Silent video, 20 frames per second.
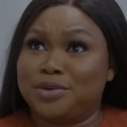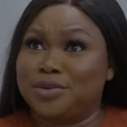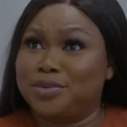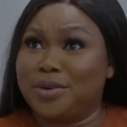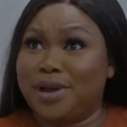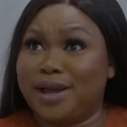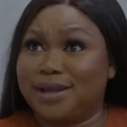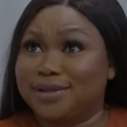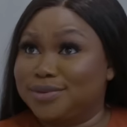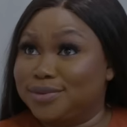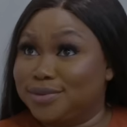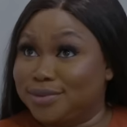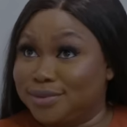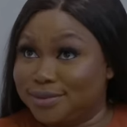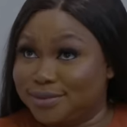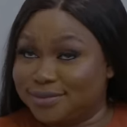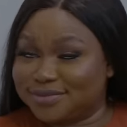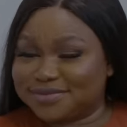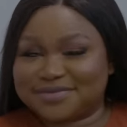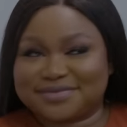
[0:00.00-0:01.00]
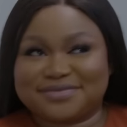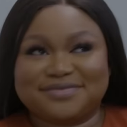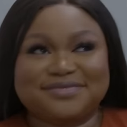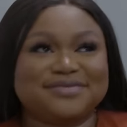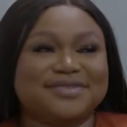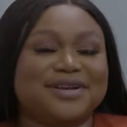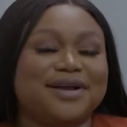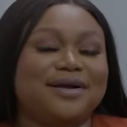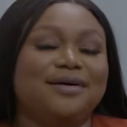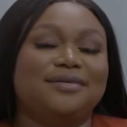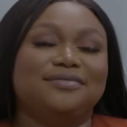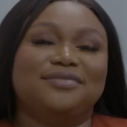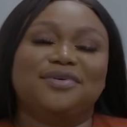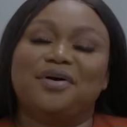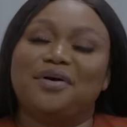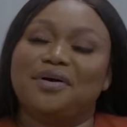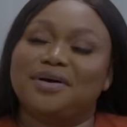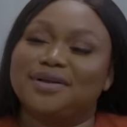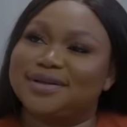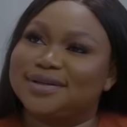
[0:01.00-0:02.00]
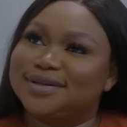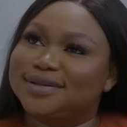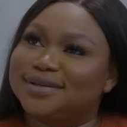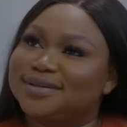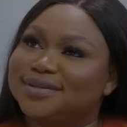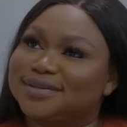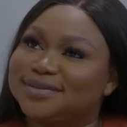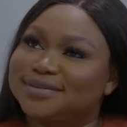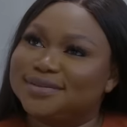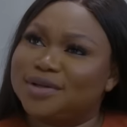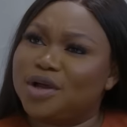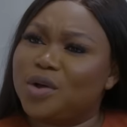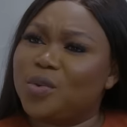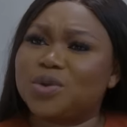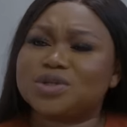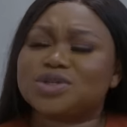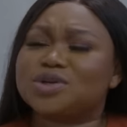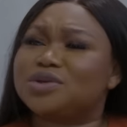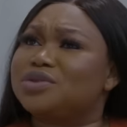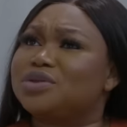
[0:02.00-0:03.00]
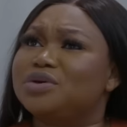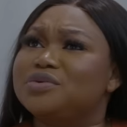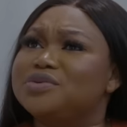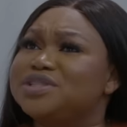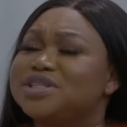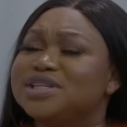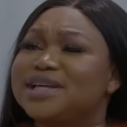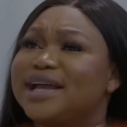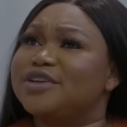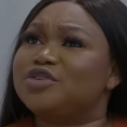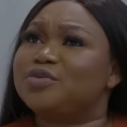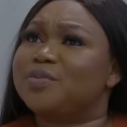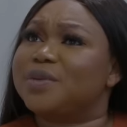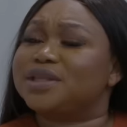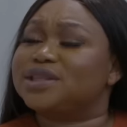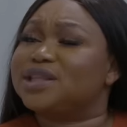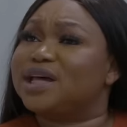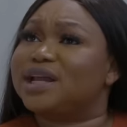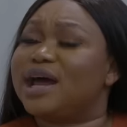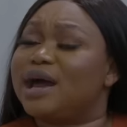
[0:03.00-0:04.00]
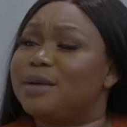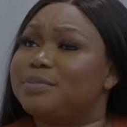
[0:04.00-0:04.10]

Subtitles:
You and who? Come on. On what authority can you make that